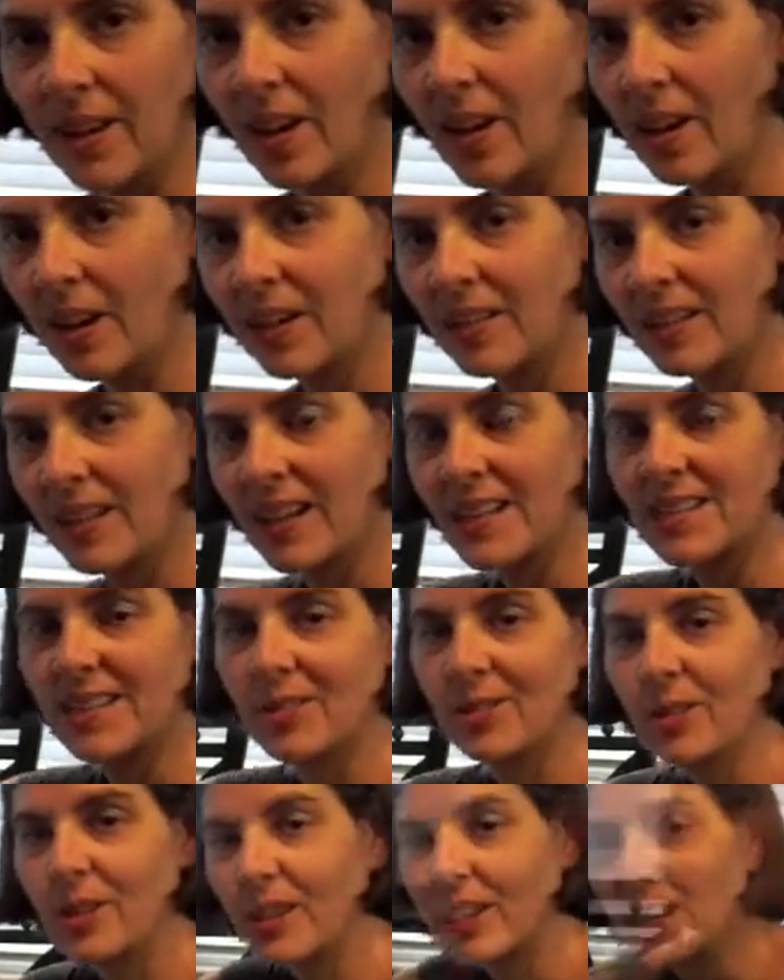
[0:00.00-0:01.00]
all nice
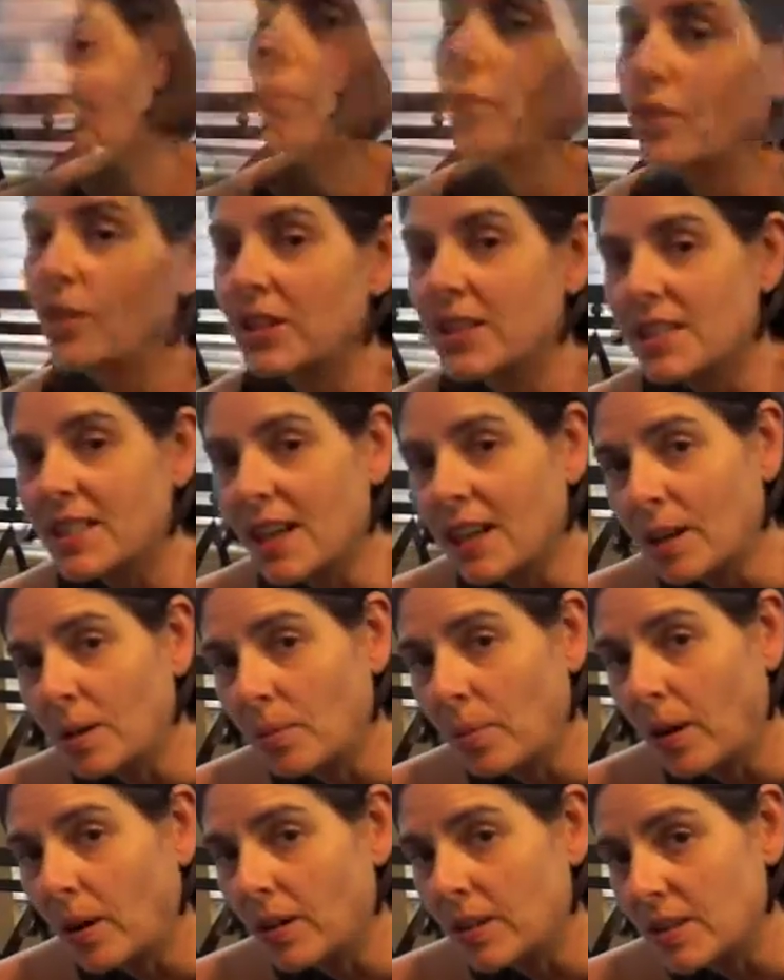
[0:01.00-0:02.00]
and organized. For the
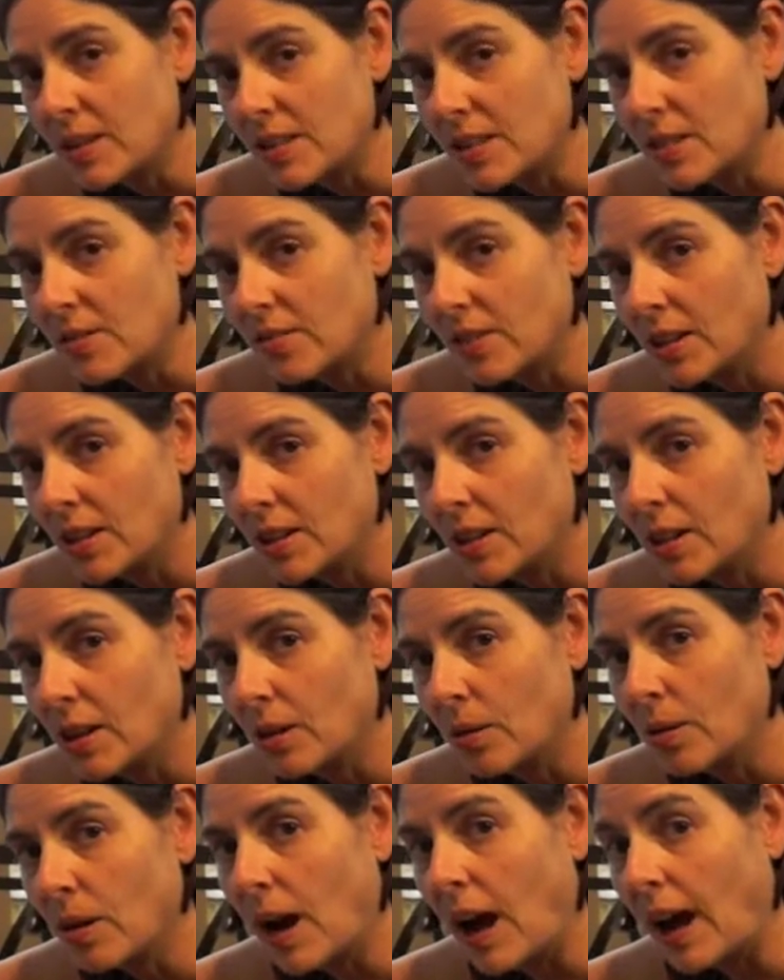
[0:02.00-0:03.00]
second part of this
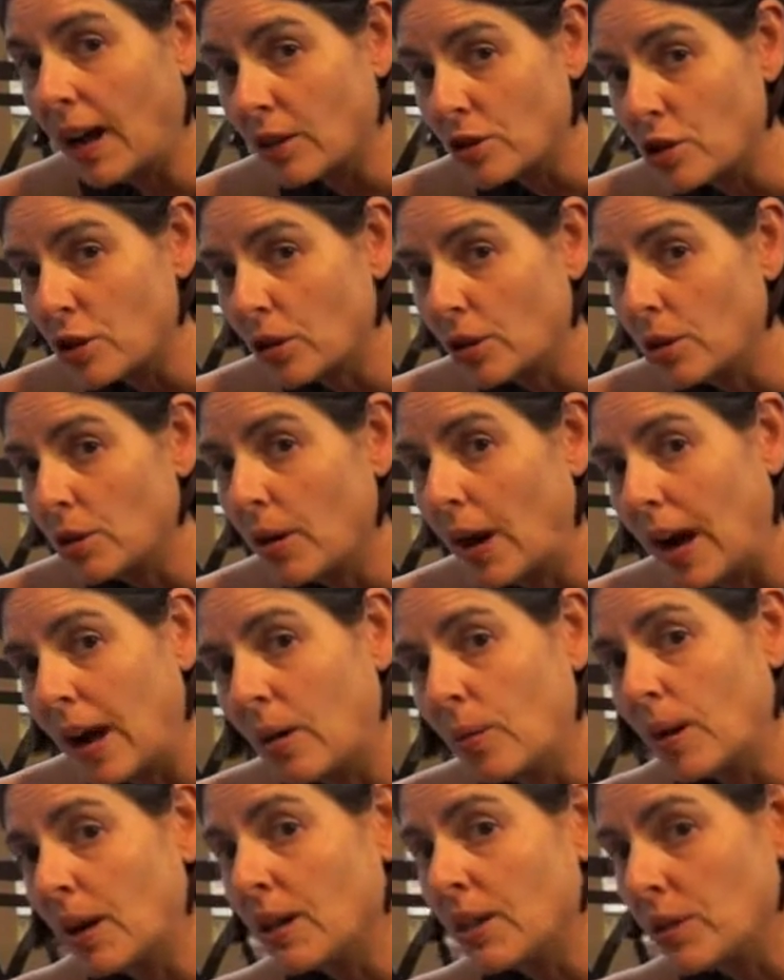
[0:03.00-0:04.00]
video, I'll show you
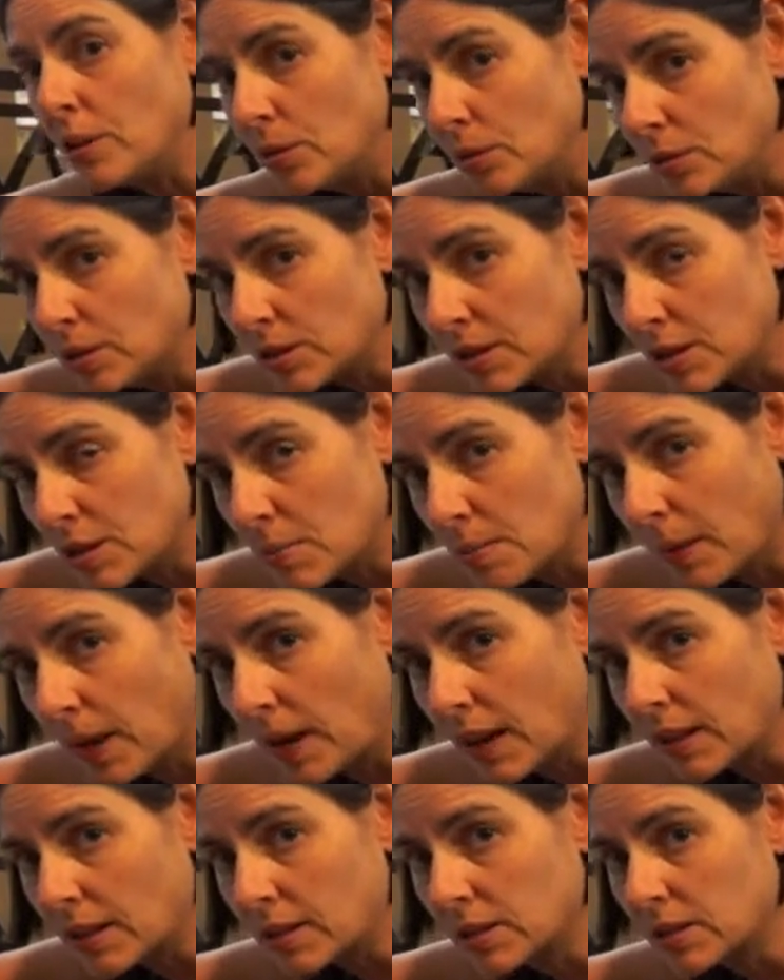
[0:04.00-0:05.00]
how I use this
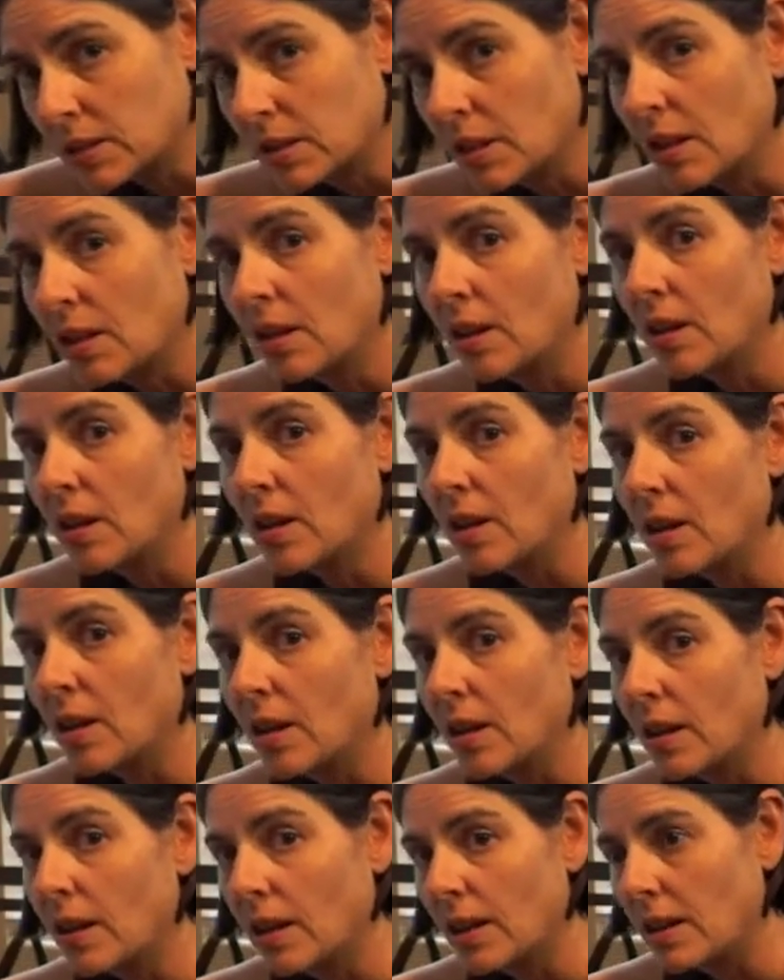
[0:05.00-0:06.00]
box
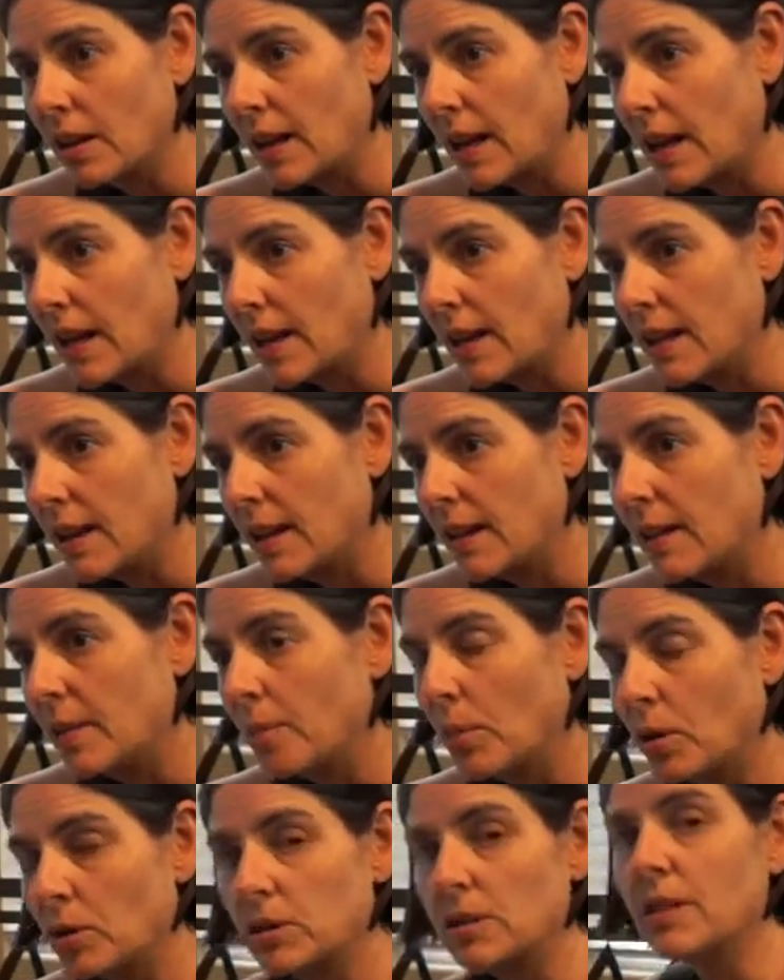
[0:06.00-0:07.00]
in the
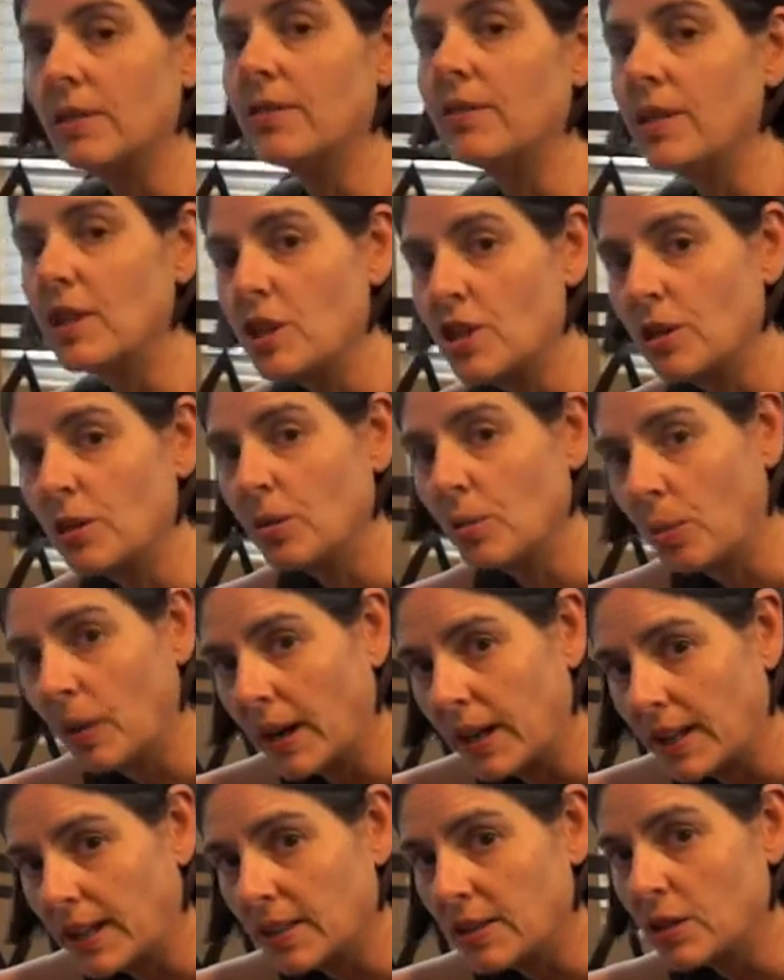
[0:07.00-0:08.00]
most efficient
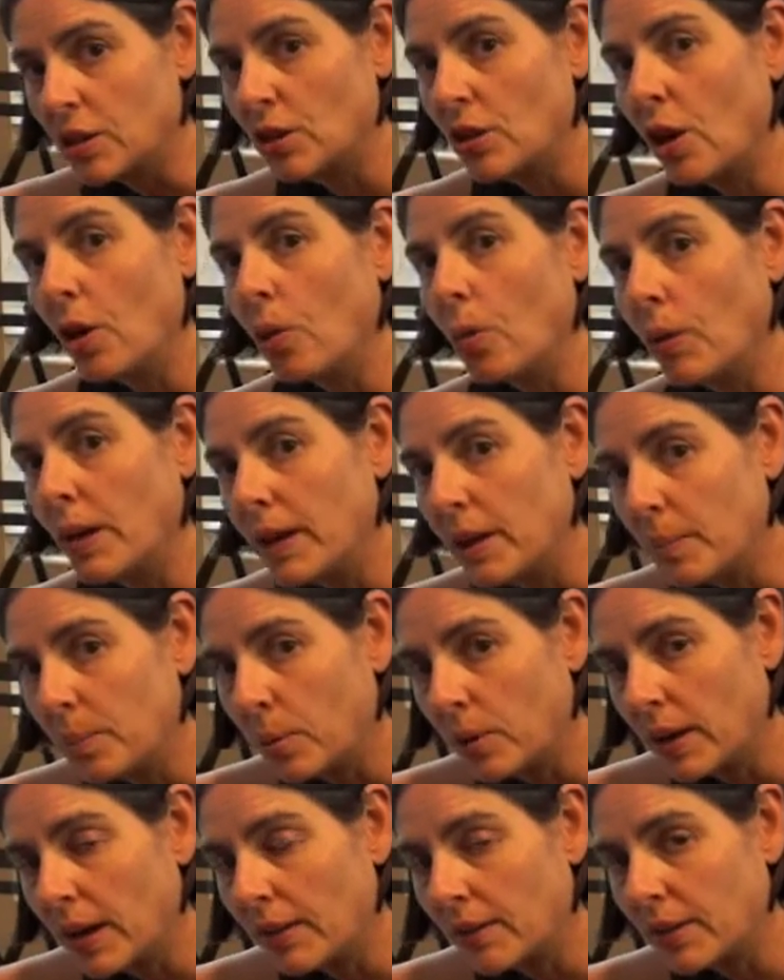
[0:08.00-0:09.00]
way to know when to
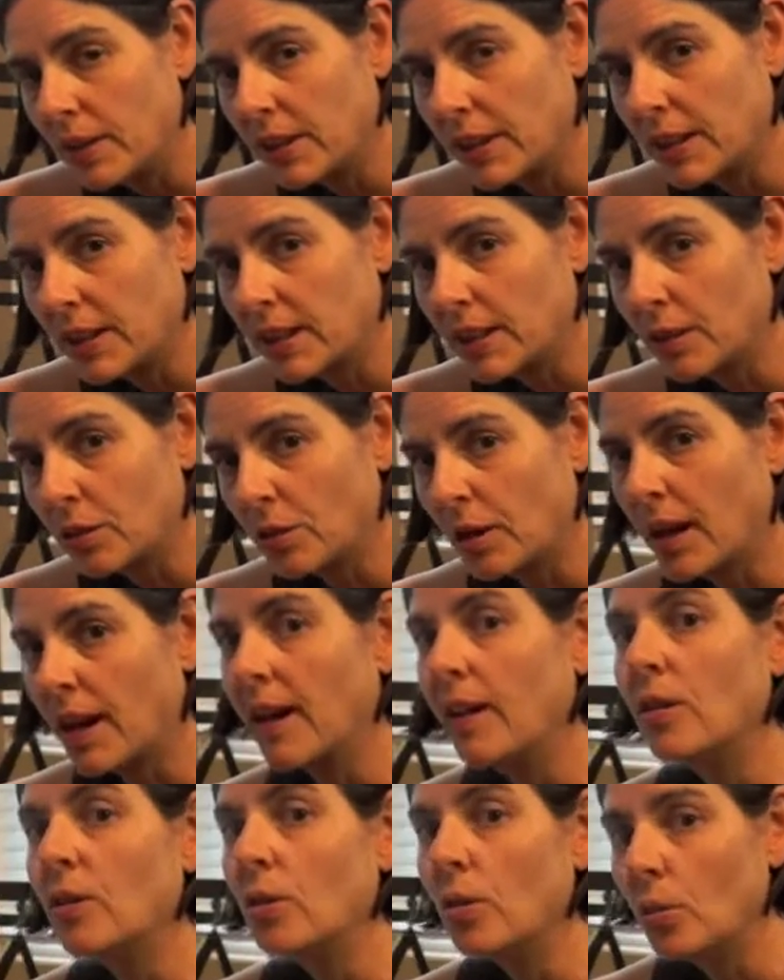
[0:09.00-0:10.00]
put everything in the
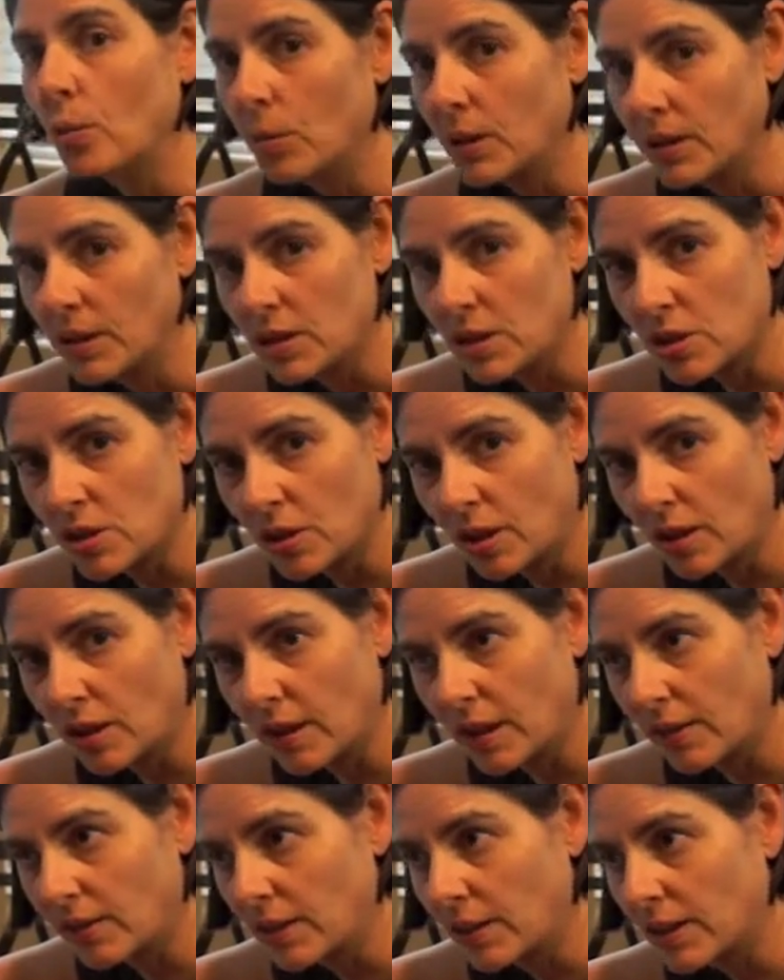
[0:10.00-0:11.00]
ground, when to
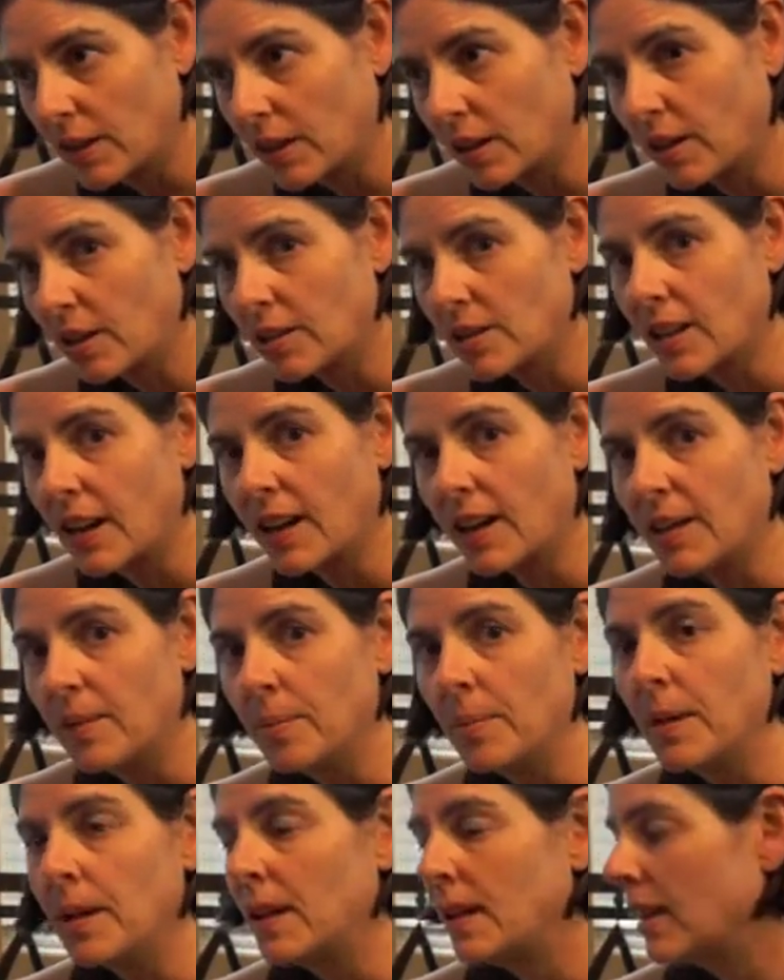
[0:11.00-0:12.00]
start everything on
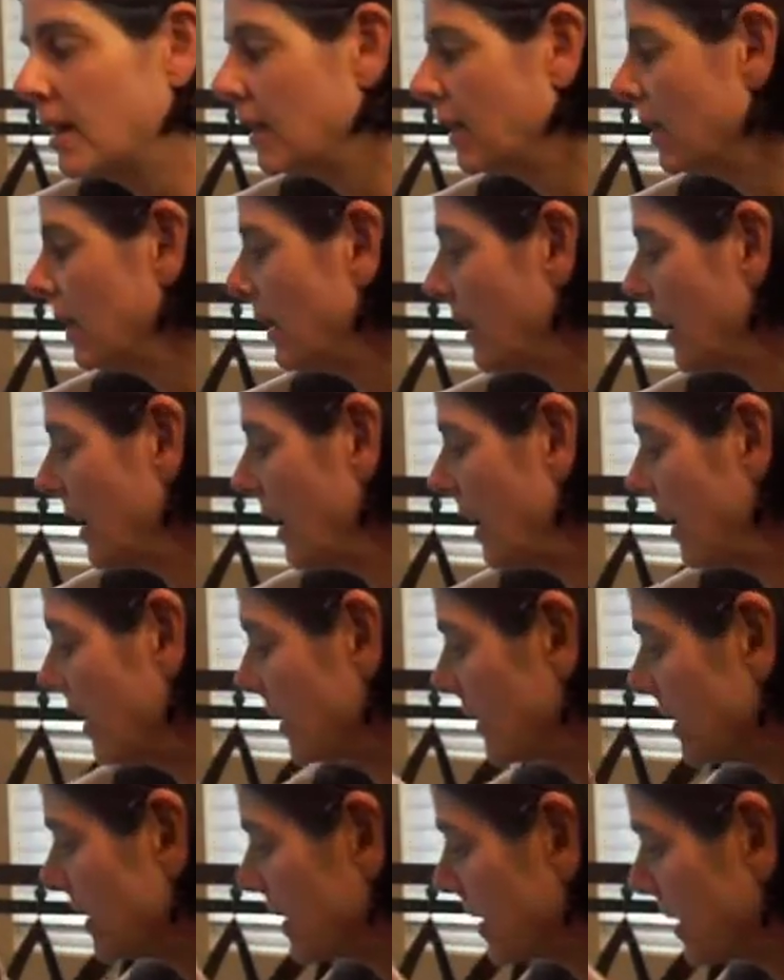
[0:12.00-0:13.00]
time,
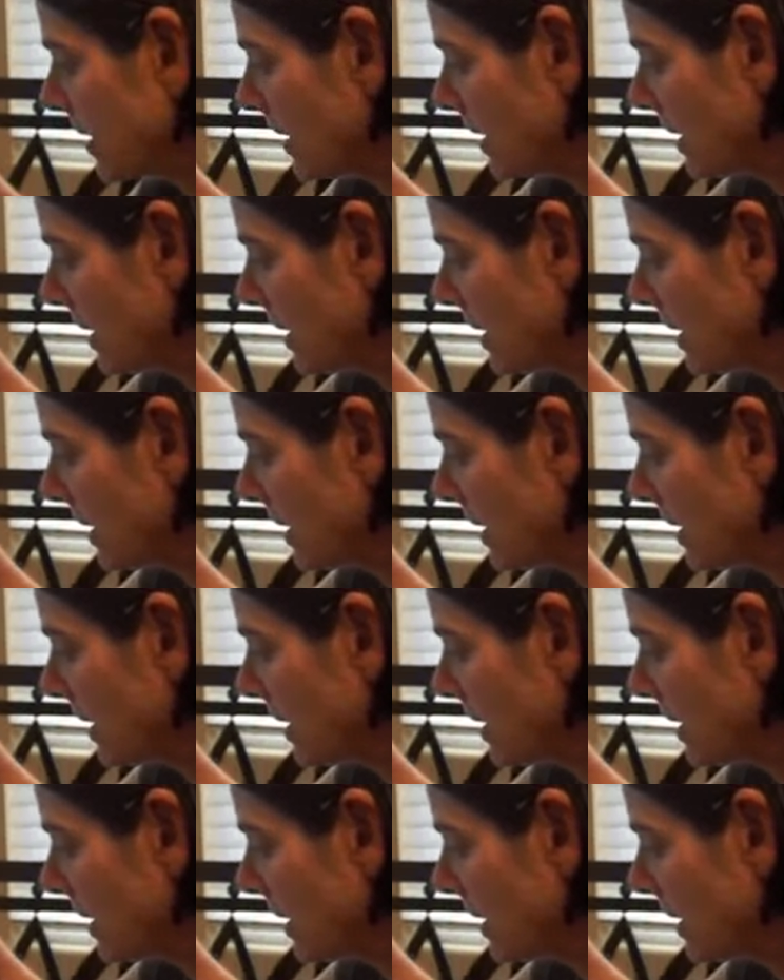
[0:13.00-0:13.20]
and